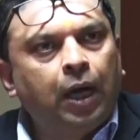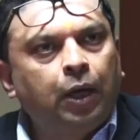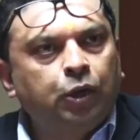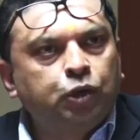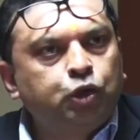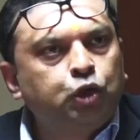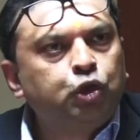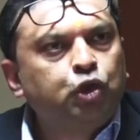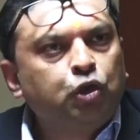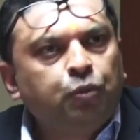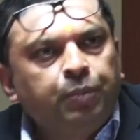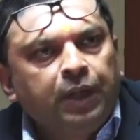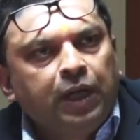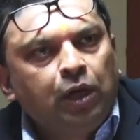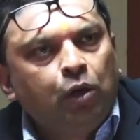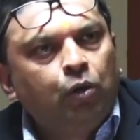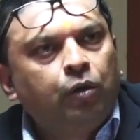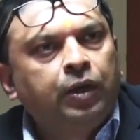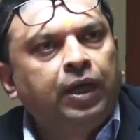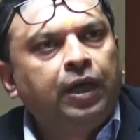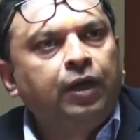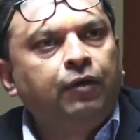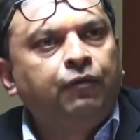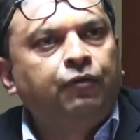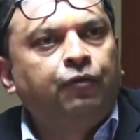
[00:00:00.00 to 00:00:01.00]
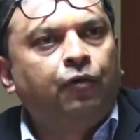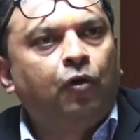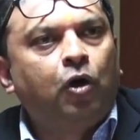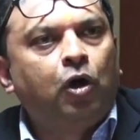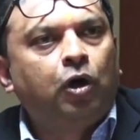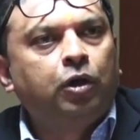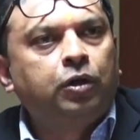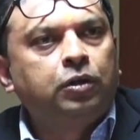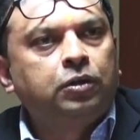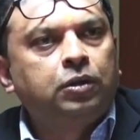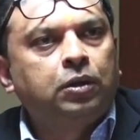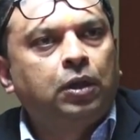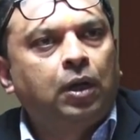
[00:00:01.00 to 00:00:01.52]
Should you be looking
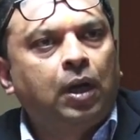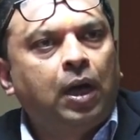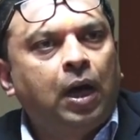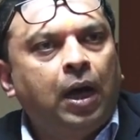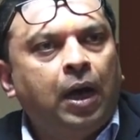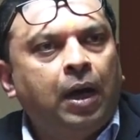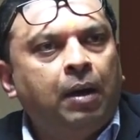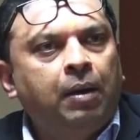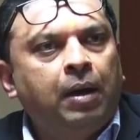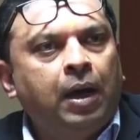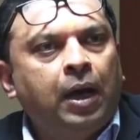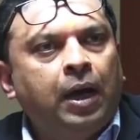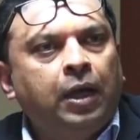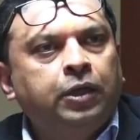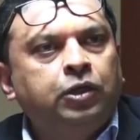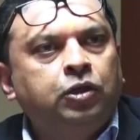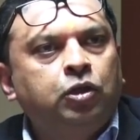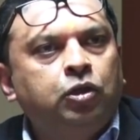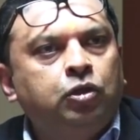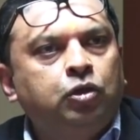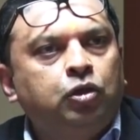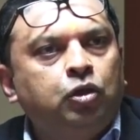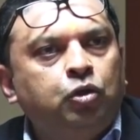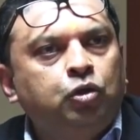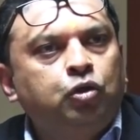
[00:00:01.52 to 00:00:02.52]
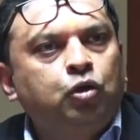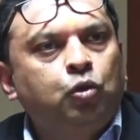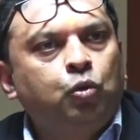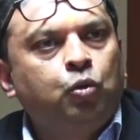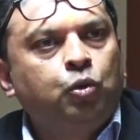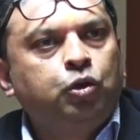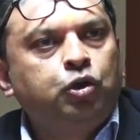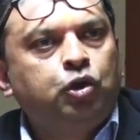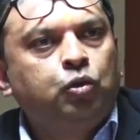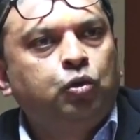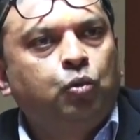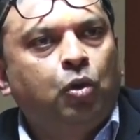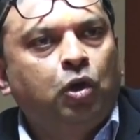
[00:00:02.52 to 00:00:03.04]
for,
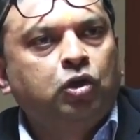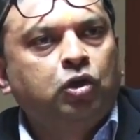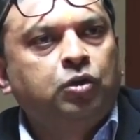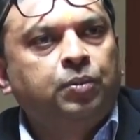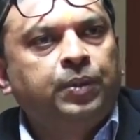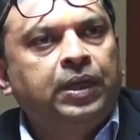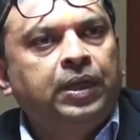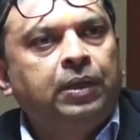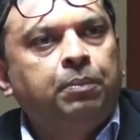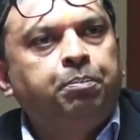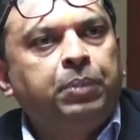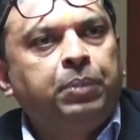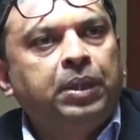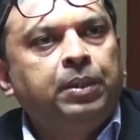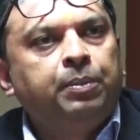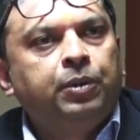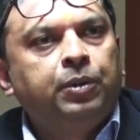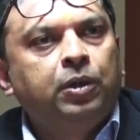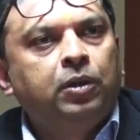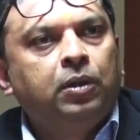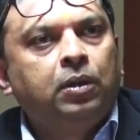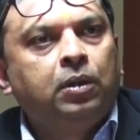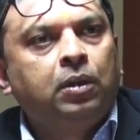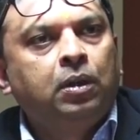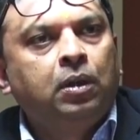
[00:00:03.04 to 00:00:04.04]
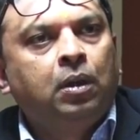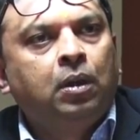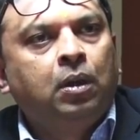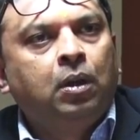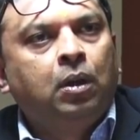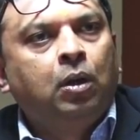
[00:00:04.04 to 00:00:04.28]
do you want to be people